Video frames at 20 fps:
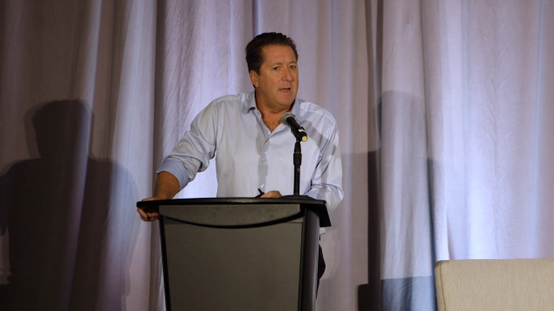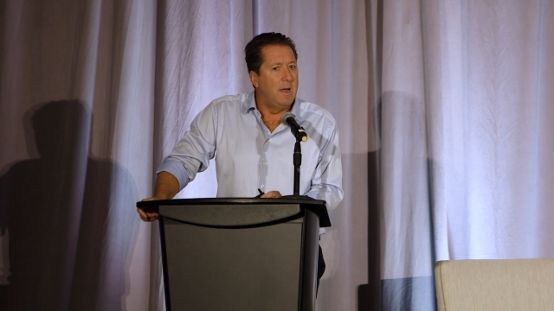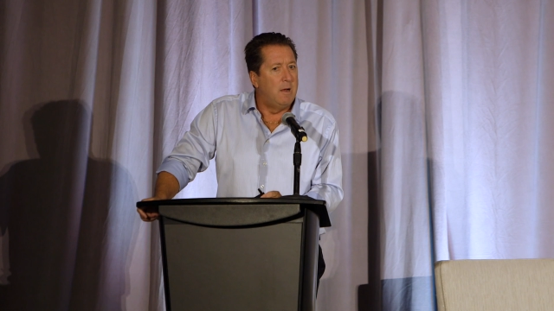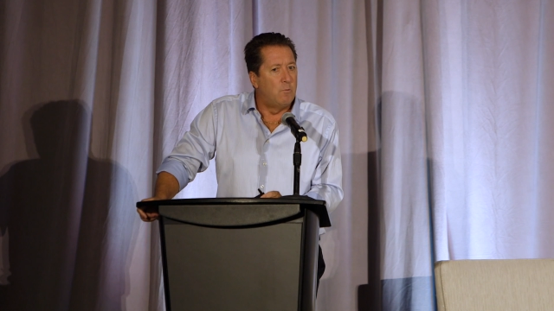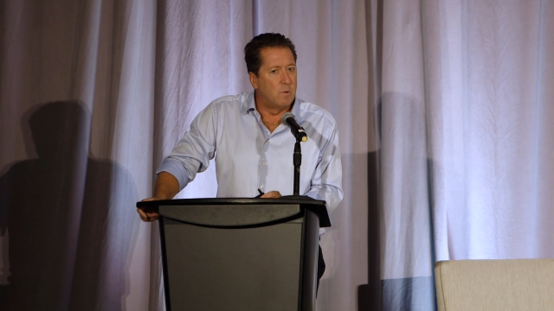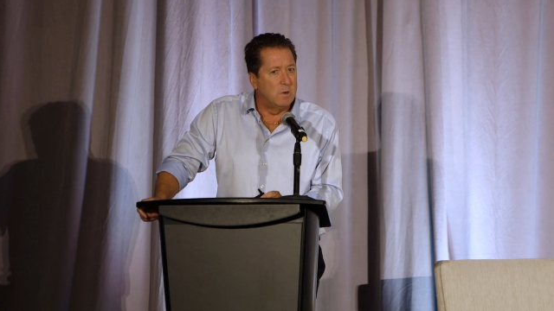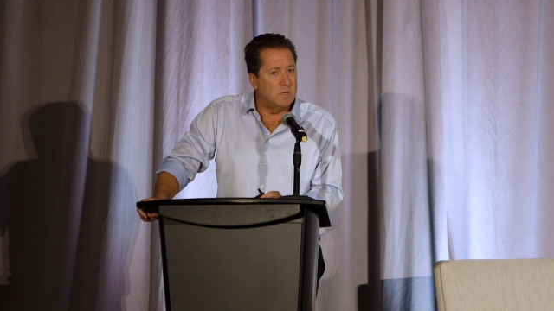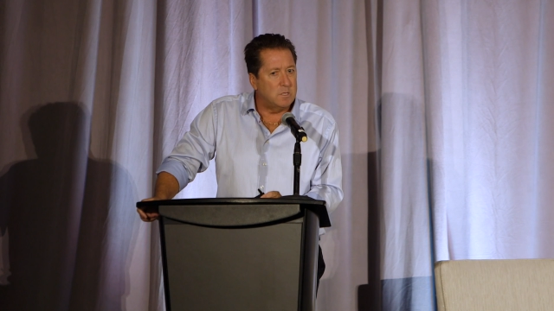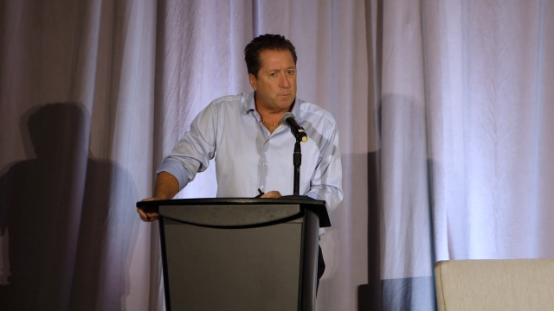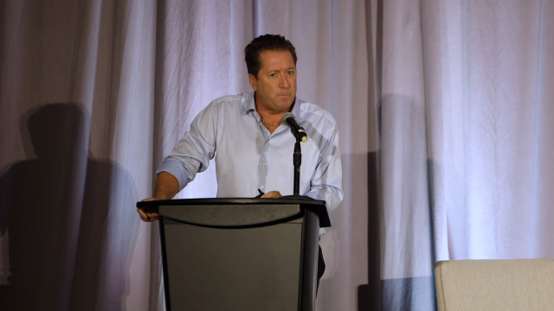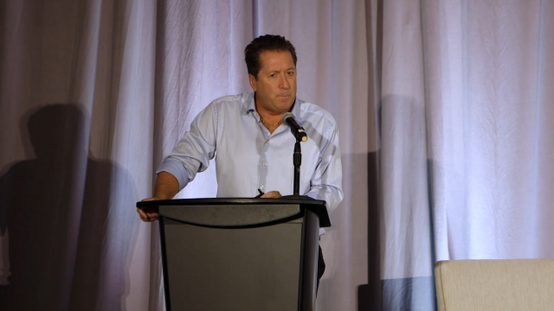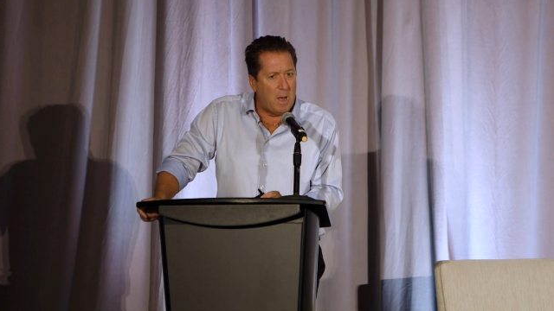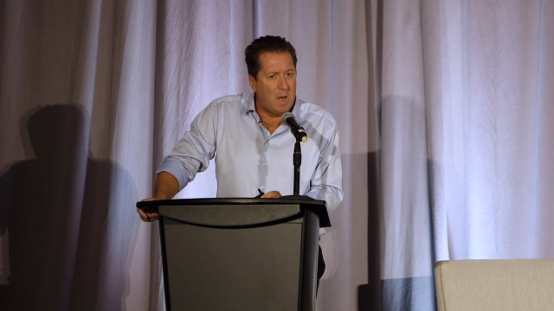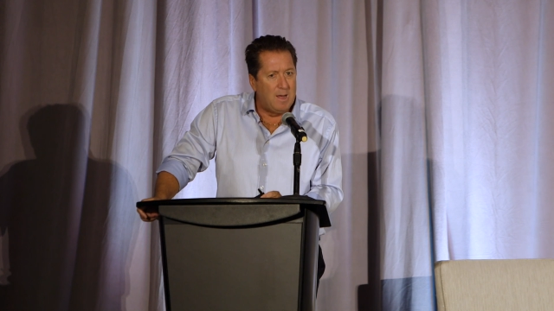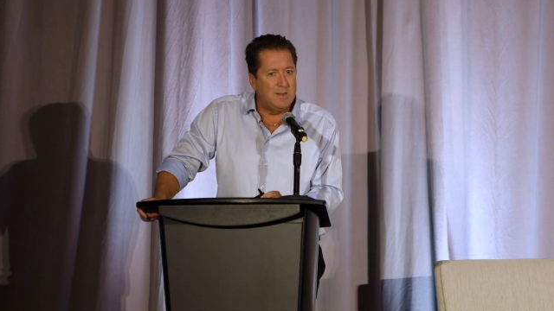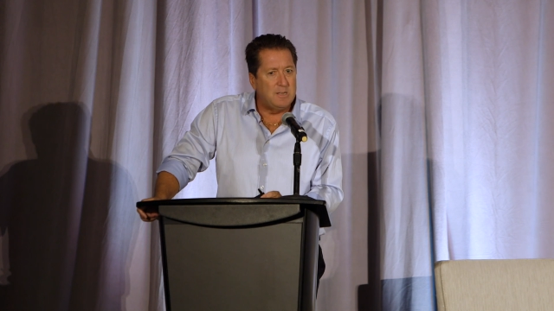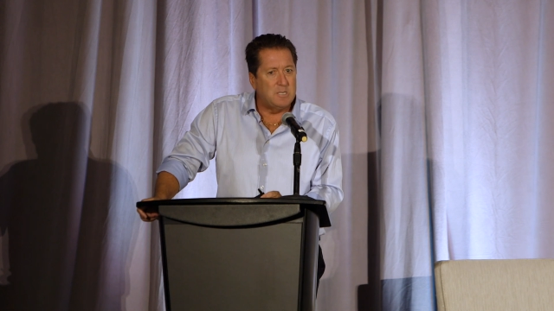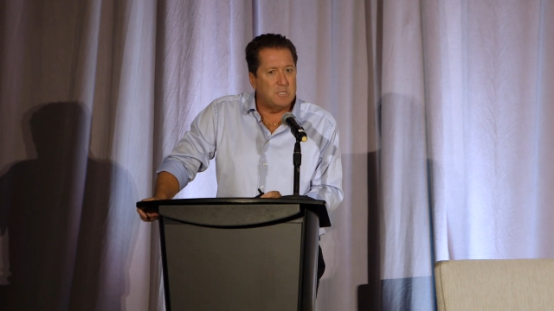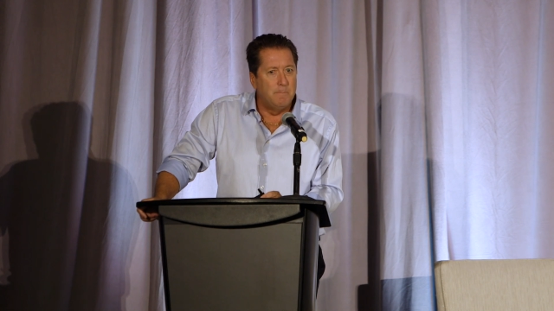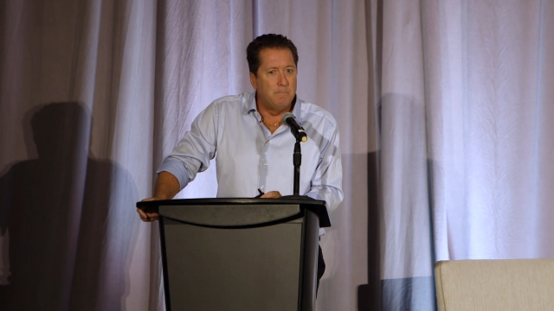a
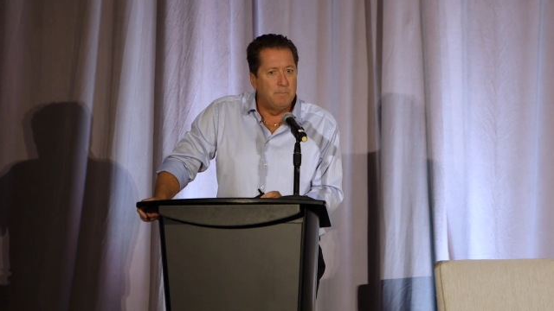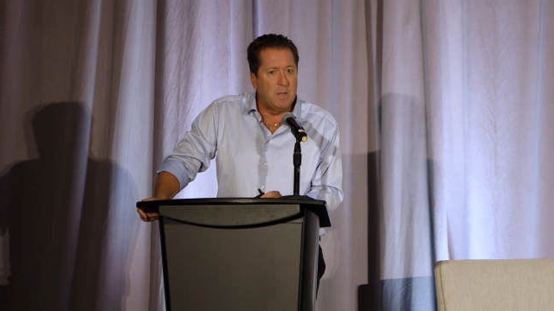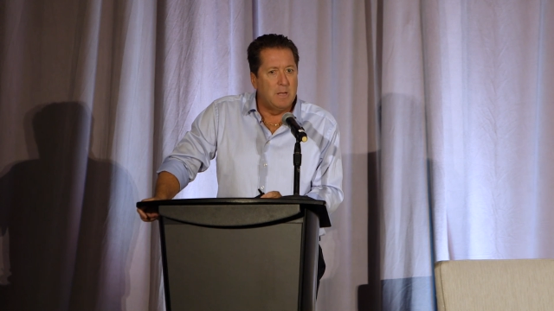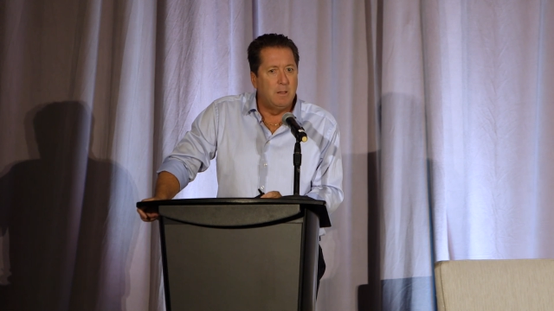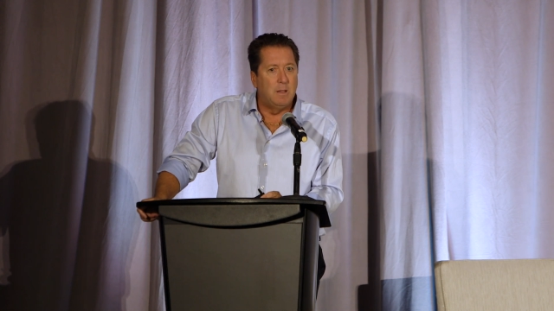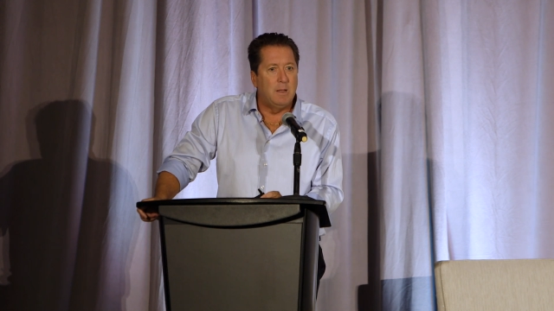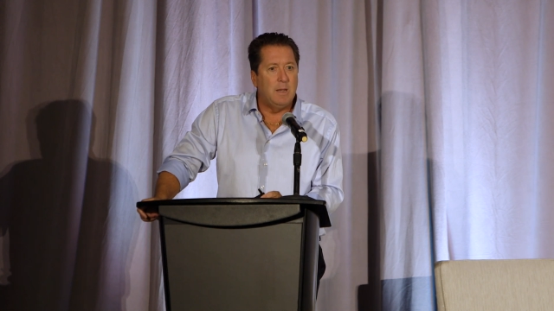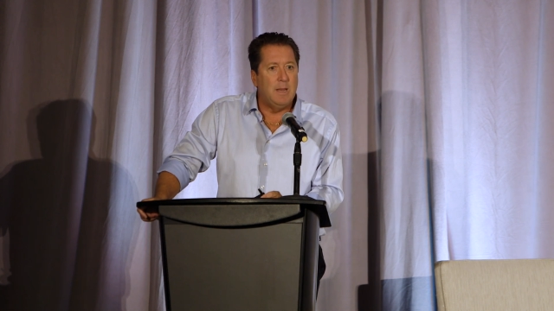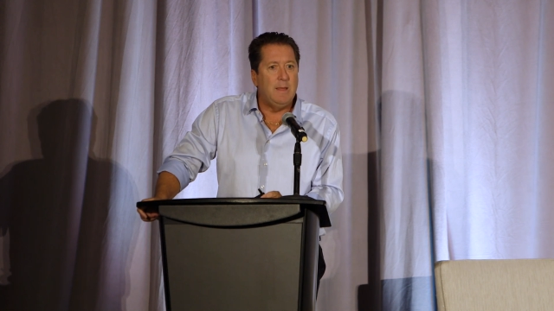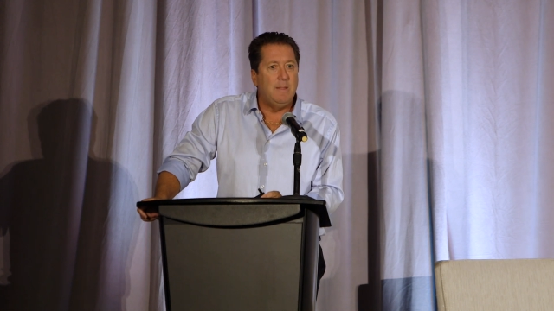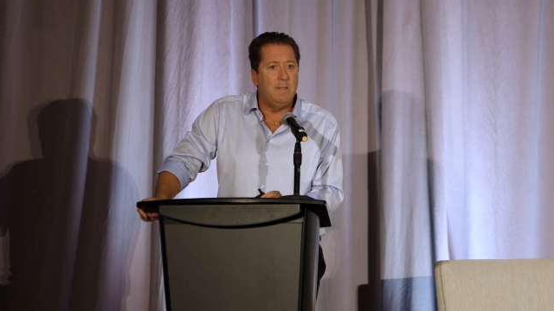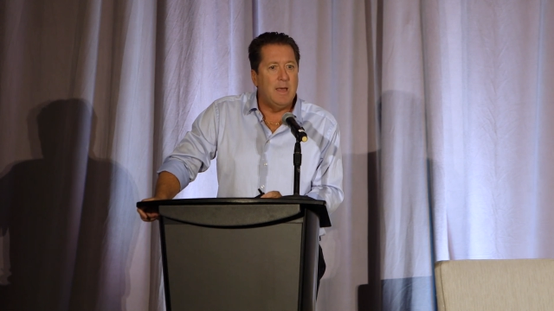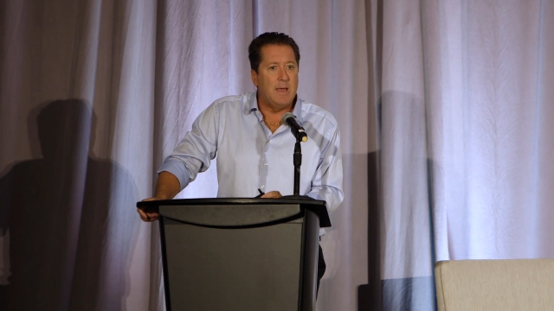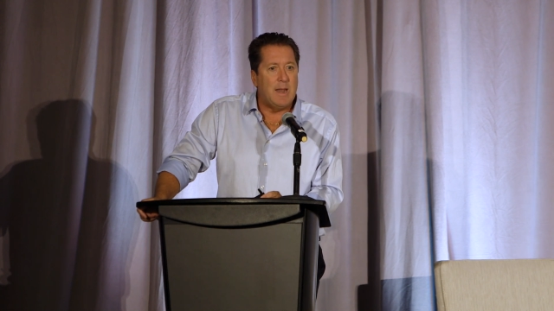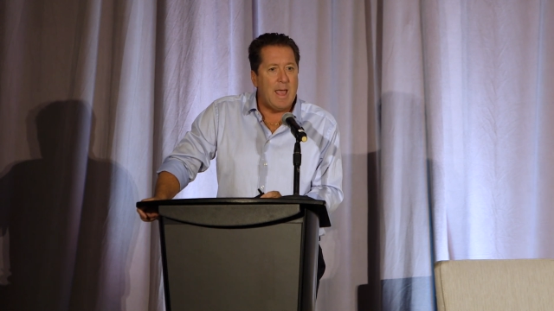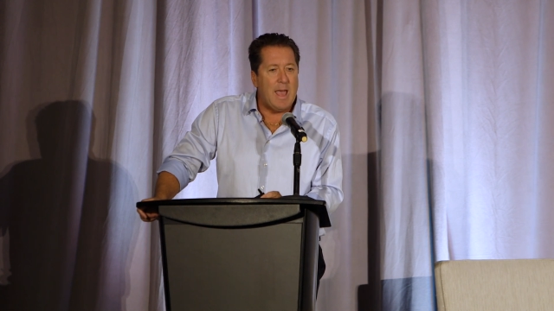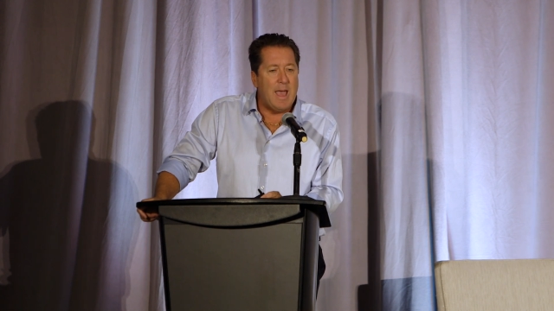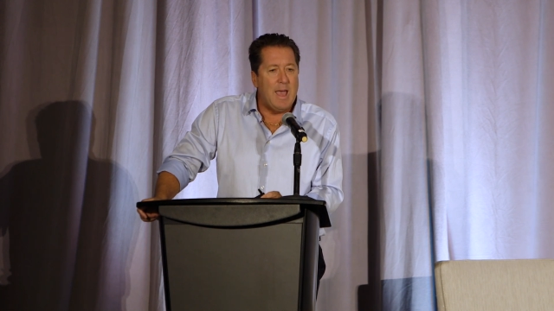responsibility that